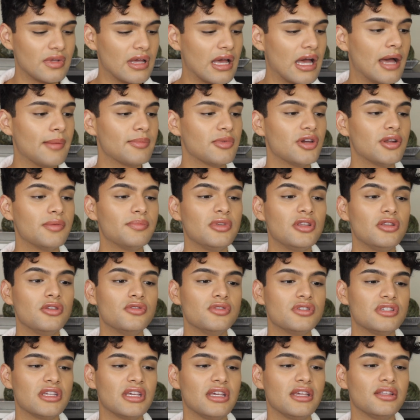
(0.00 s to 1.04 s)
I'm gonna be
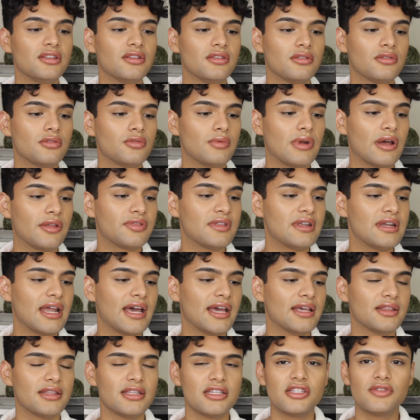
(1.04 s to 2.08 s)
using throughout the
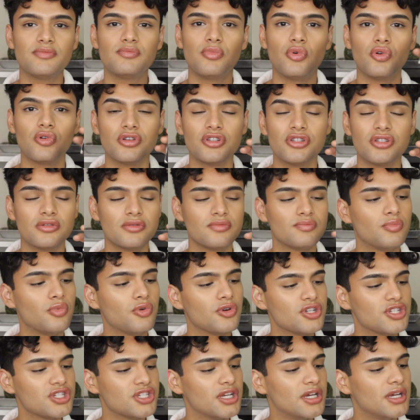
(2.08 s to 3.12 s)
night this
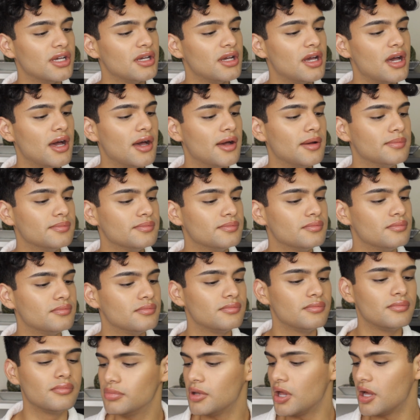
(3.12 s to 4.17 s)
Boisha
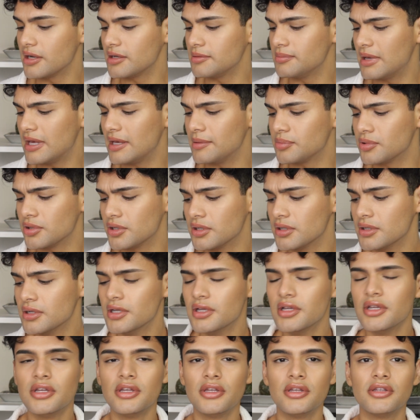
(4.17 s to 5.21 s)
blotting paper
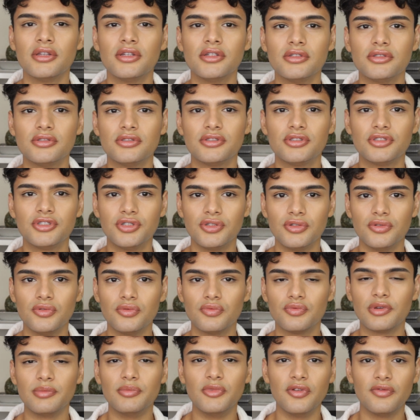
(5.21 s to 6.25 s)
to
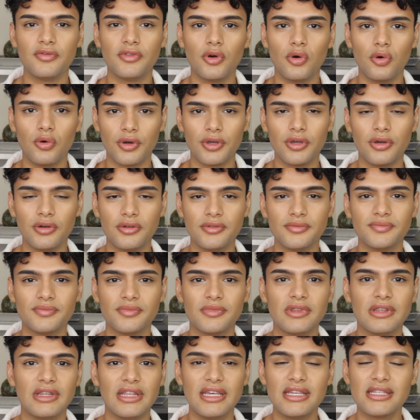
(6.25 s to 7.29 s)
remove the oil.
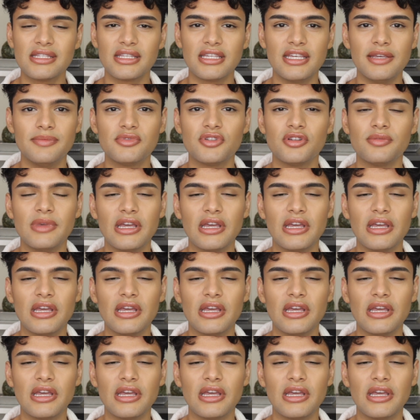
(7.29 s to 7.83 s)
This keeps your